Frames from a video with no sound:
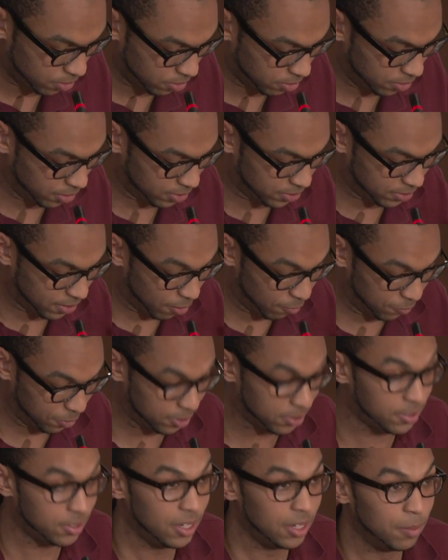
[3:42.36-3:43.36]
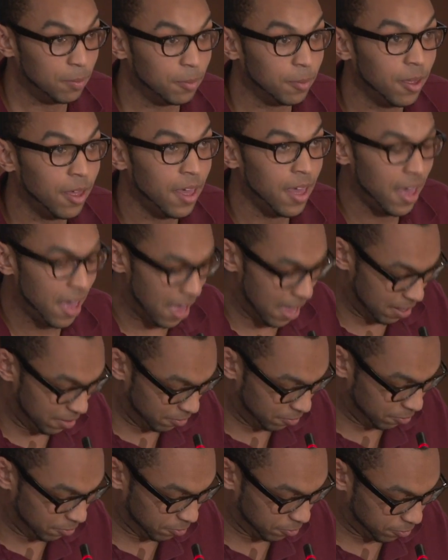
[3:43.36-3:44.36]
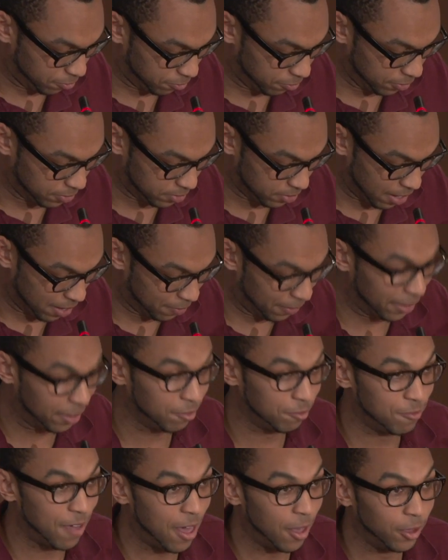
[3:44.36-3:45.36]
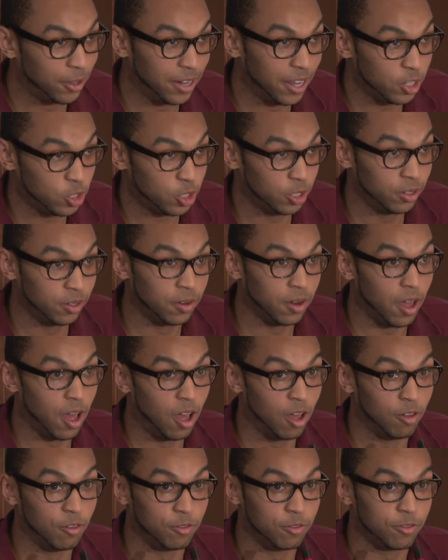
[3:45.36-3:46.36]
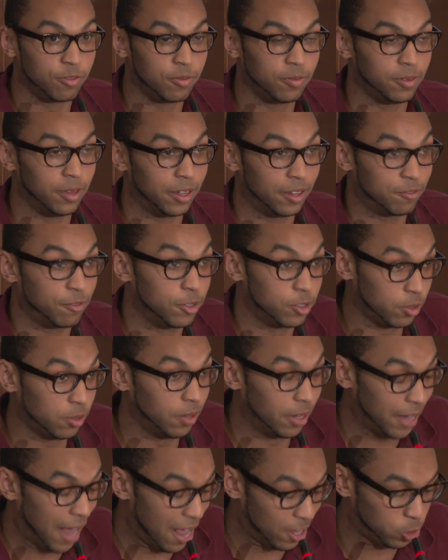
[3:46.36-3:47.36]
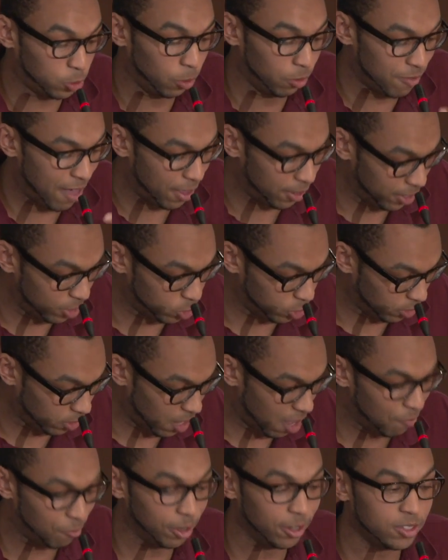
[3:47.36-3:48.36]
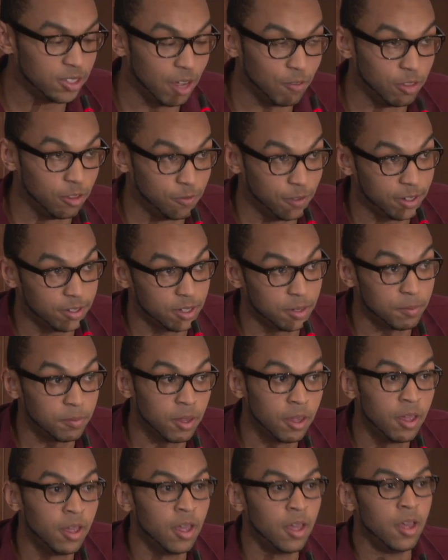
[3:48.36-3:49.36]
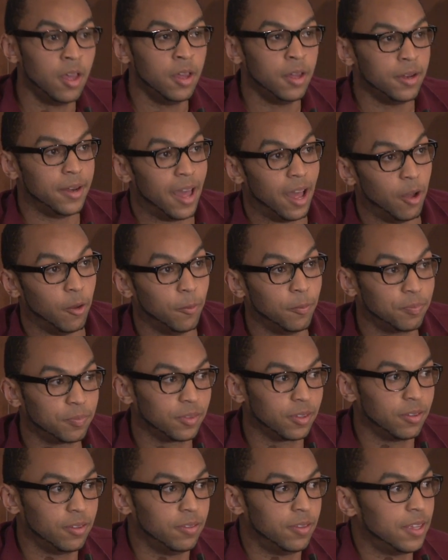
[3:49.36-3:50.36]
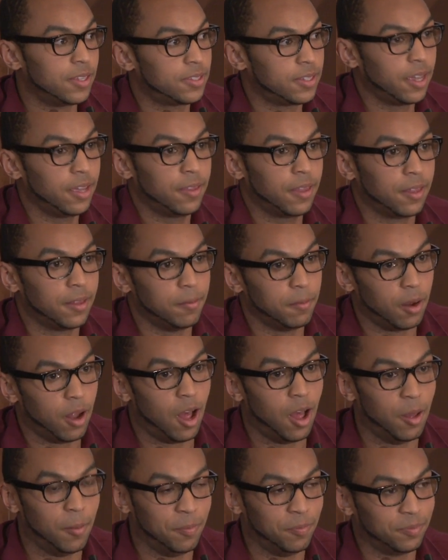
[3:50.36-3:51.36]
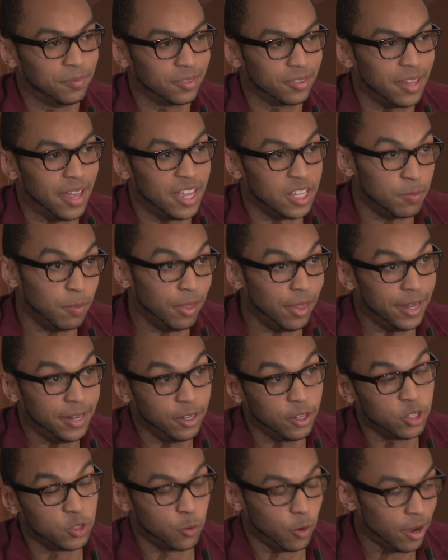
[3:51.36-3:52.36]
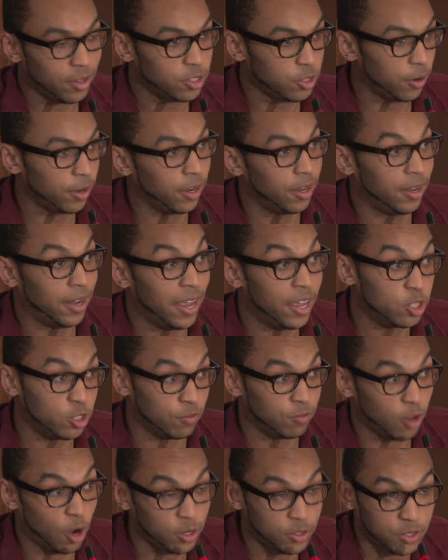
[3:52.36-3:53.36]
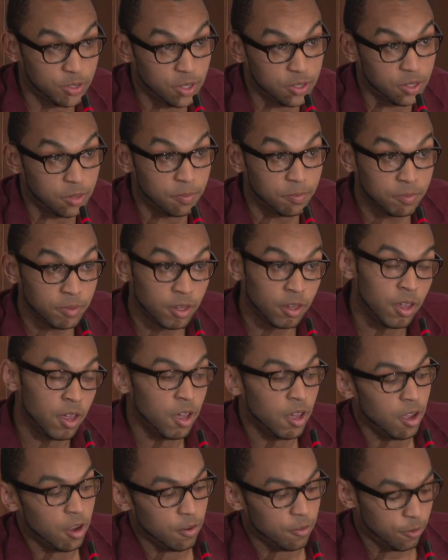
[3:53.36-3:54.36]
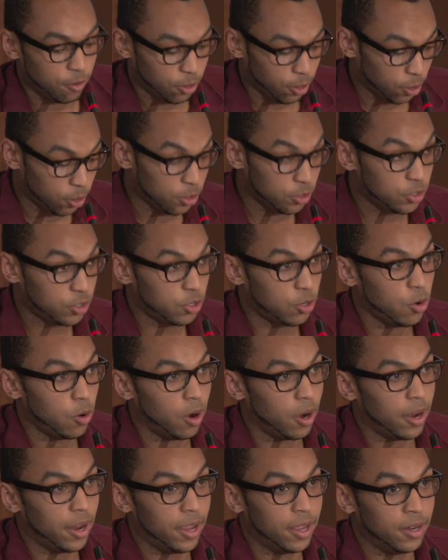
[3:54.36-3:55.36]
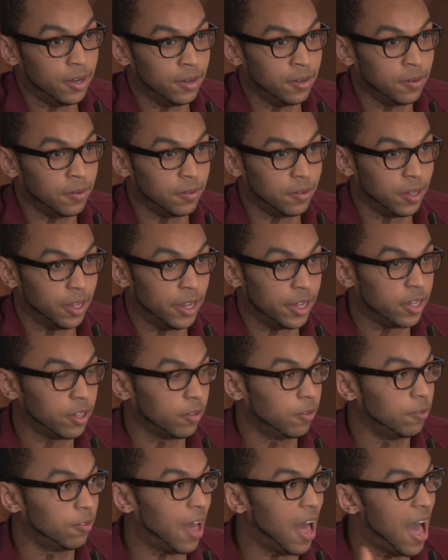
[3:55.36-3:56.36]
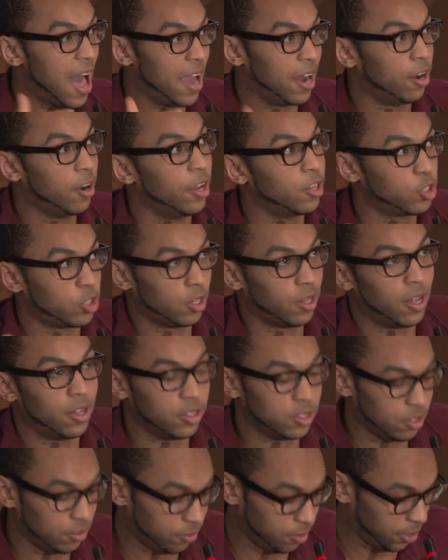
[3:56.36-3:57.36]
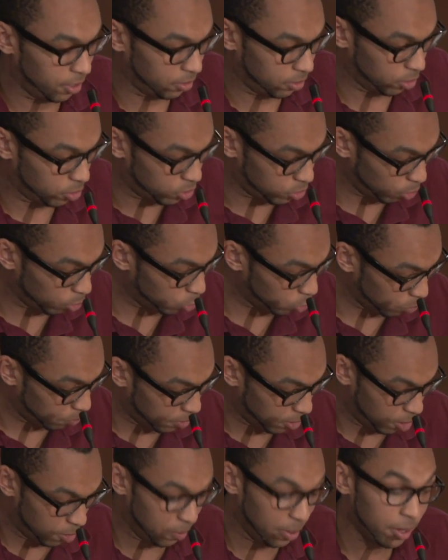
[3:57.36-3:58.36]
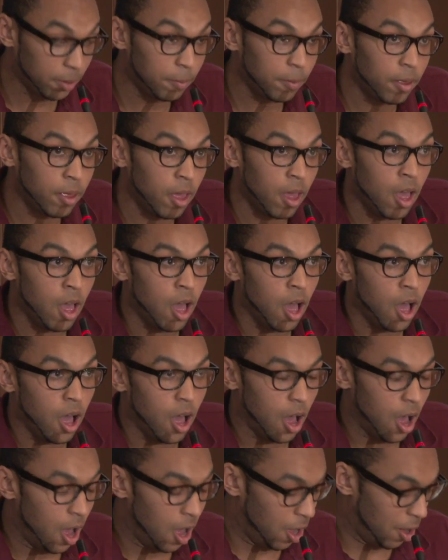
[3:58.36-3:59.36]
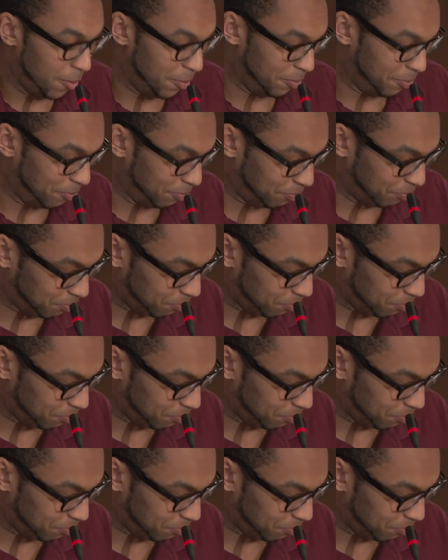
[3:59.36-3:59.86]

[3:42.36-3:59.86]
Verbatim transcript: the self-esteem and phys- and like validation of like phys- like actual validation and confidence of the victim. Now they say that um, as millennials we're entering an age of narcissism. For those who are in like the higher echelons of like the social pyramid, um,